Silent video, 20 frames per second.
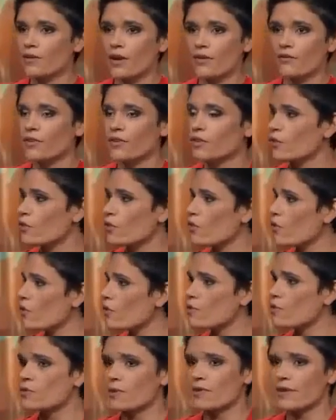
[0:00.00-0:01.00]
you got Victor
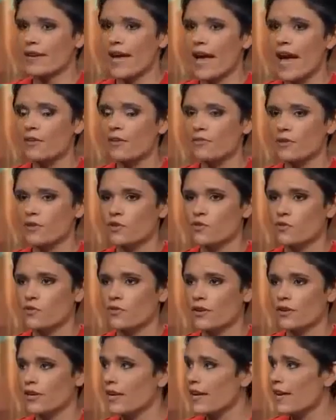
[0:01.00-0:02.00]
Cruz with a calf
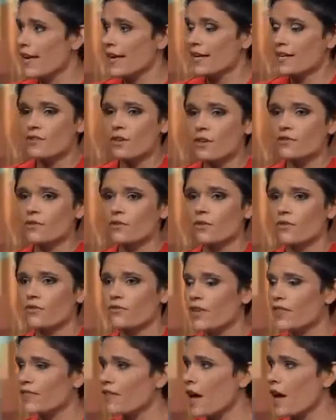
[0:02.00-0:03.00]
injury, and he's also the
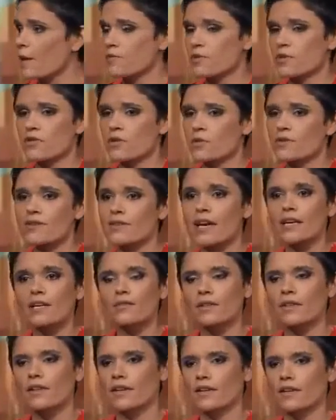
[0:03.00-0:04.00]
5th option, so it's not
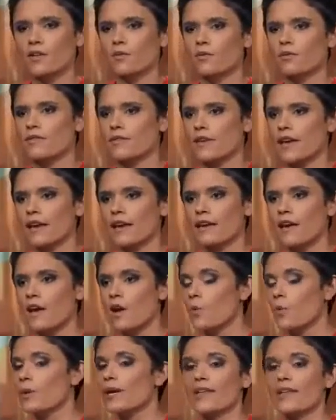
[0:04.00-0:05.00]
even like you can say,
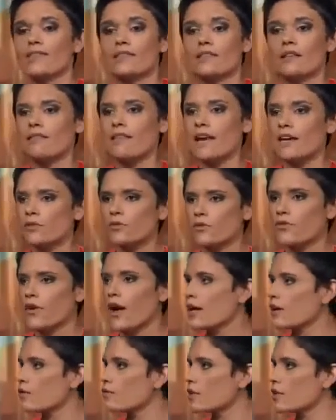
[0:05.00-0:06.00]
we got this
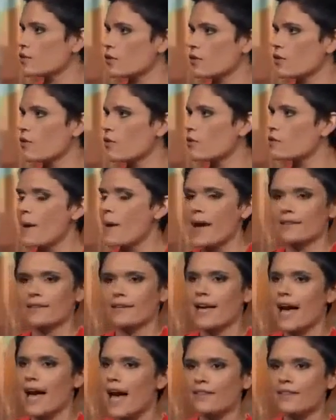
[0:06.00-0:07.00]
electrifying Victor Cruz back,
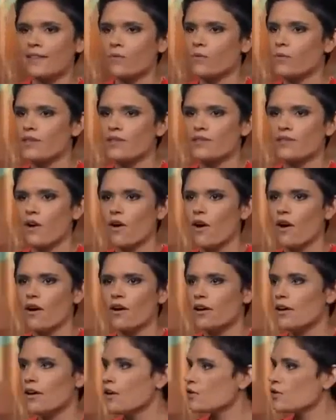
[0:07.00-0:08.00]
the guy that we
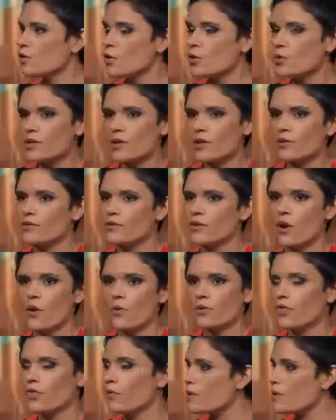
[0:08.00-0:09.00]
saw 2 years
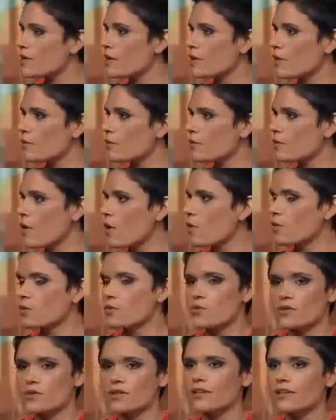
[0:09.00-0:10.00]
ago and 3 years ago
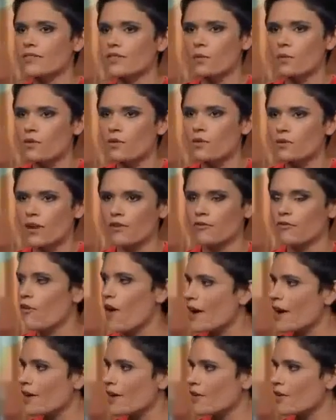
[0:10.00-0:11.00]
who just lit the world on
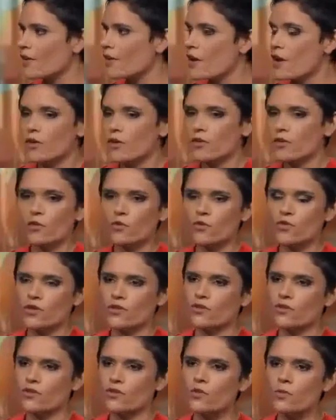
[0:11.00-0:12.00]
fire. There's
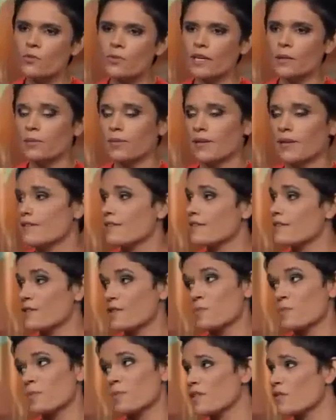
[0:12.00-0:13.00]
just too many places,
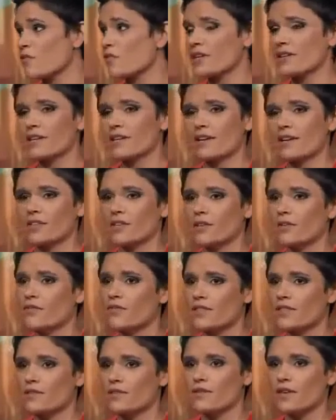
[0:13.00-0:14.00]
and specifically on the
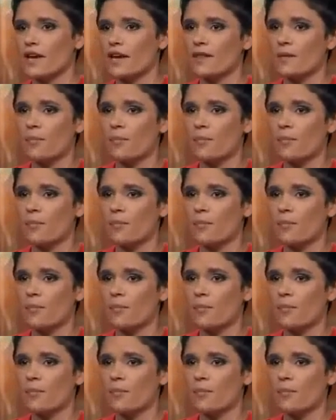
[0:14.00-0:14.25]
defensive